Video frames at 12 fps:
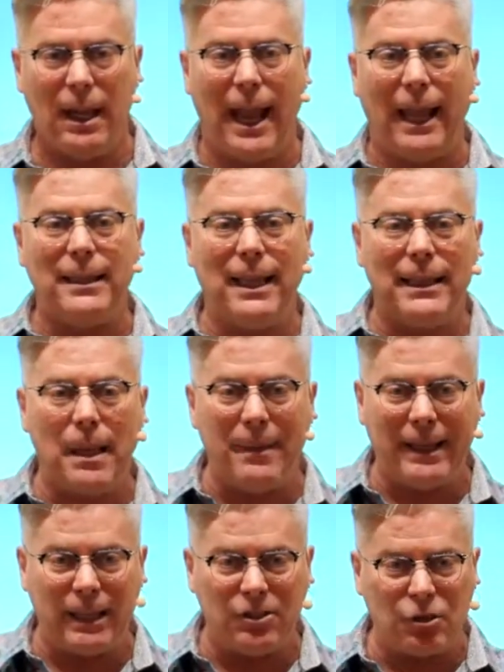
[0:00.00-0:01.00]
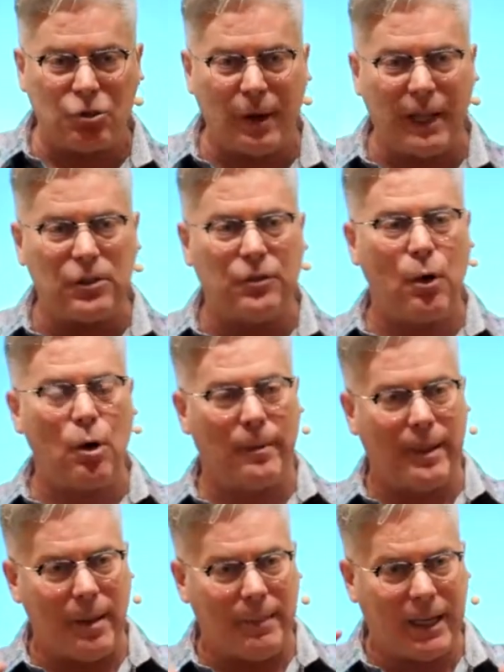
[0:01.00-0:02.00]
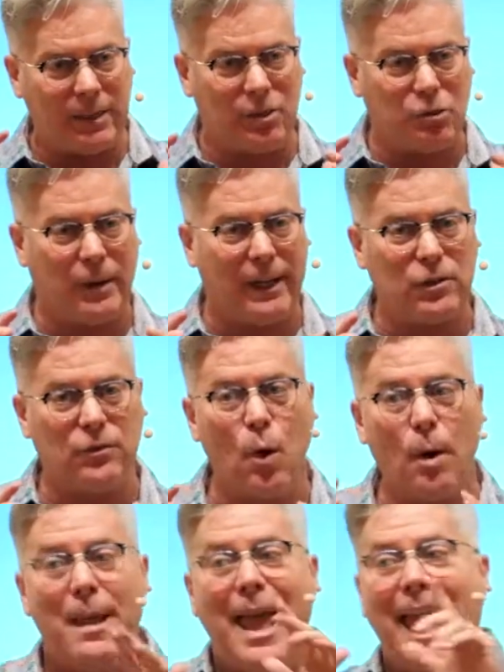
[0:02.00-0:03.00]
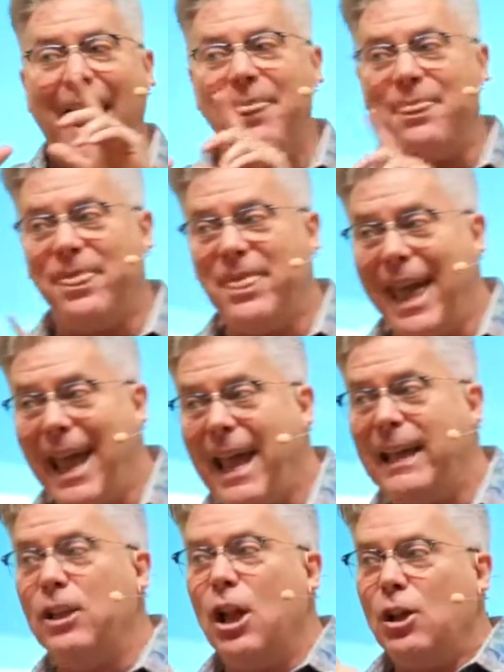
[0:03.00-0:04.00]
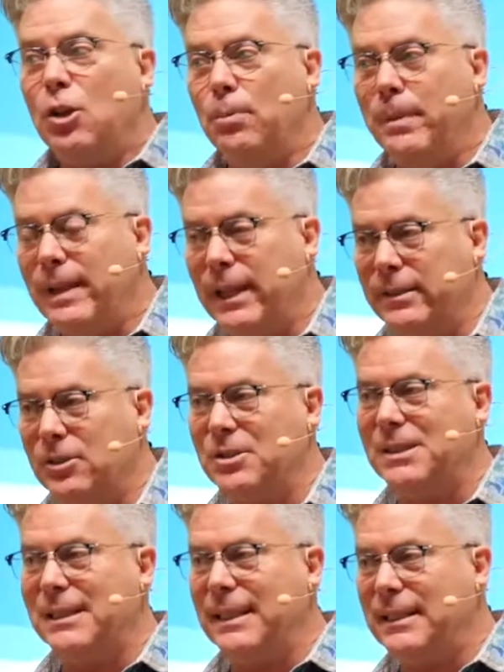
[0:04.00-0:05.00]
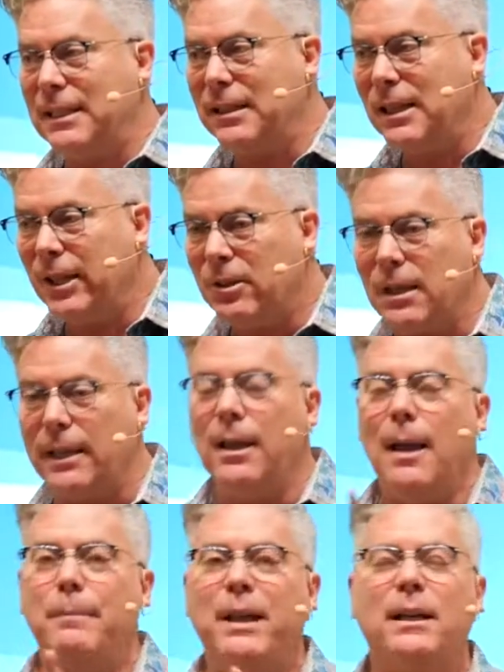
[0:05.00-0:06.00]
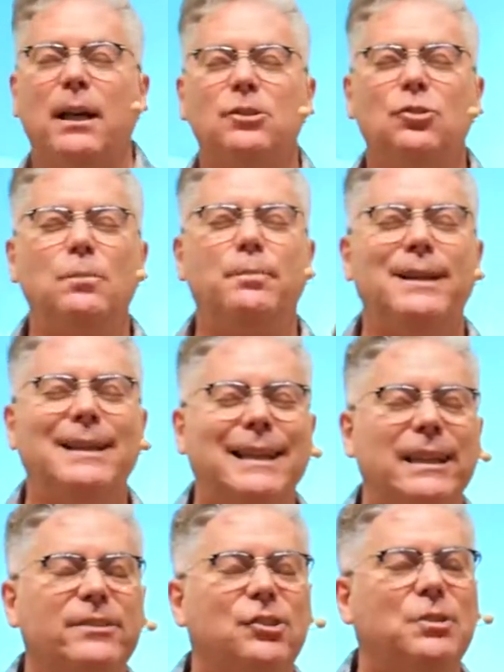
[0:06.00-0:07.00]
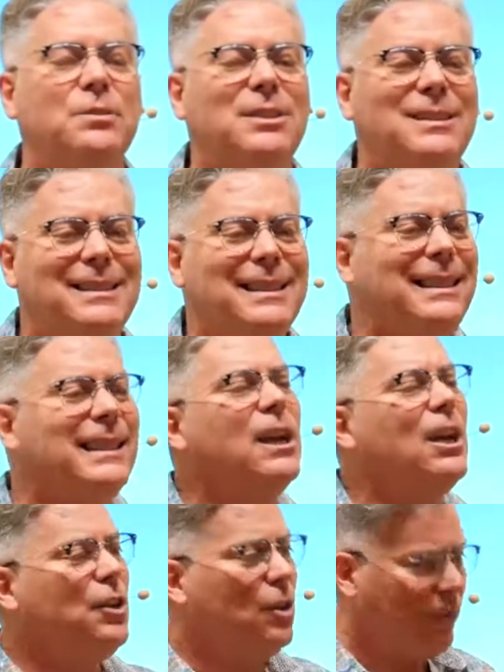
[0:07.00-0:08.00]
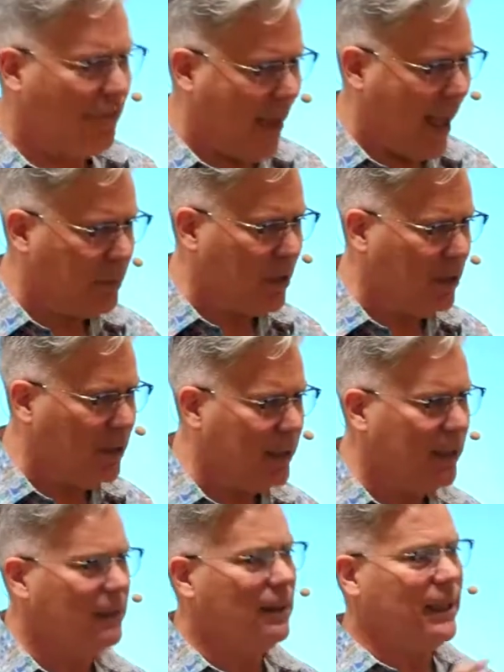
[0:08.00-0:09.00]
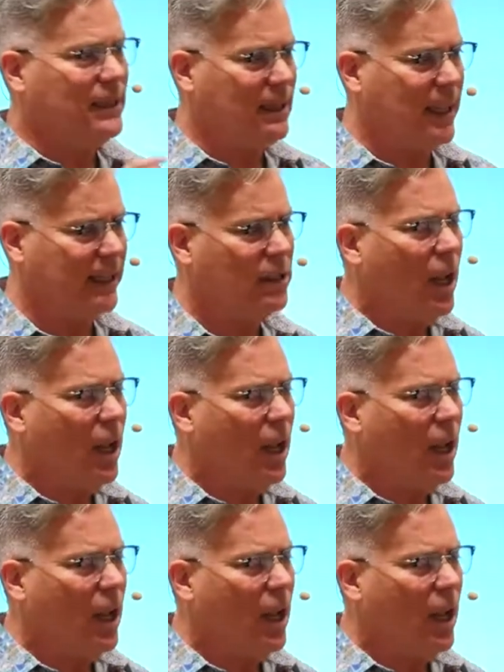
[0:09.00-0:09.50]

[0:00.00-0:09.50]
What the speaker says: And then they begin to transform, and they begin to transform. And then you begin to see clearly because you begin to see your fabulousness.